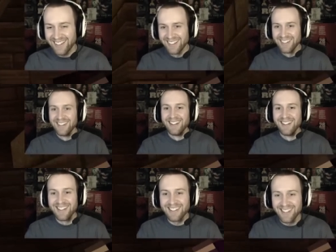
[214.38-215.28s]
Sir
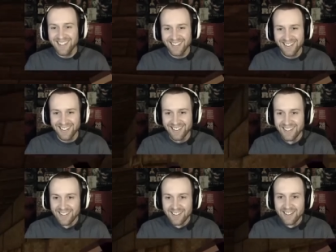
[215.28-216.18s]
Books a lot. I didn't get a
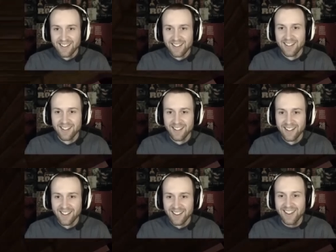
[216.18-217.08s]
chance to finish my
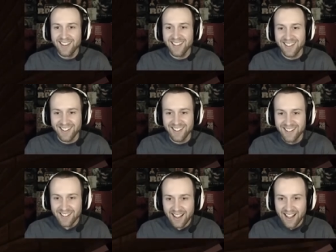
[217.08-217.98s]
sentence. Uh,
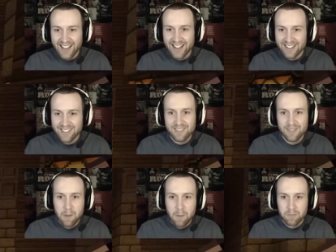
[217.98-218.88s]
hi guys.
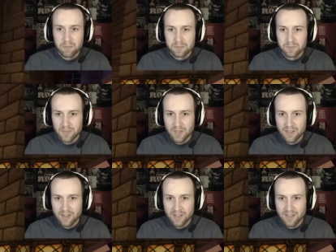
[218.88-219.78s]
The Kindle boss.
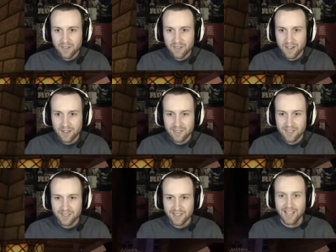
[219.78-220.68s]
Hi. Okay. You have
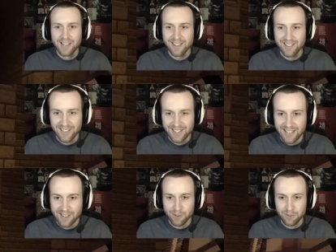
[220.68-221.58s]
arrows in the and
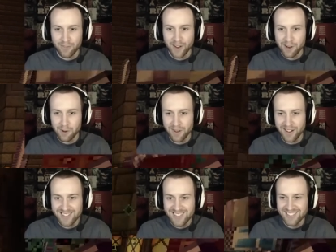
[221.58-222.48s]
Kindle around your fire body.
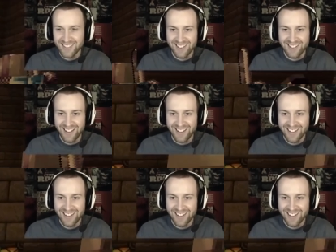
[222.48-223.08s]
Your left, look out.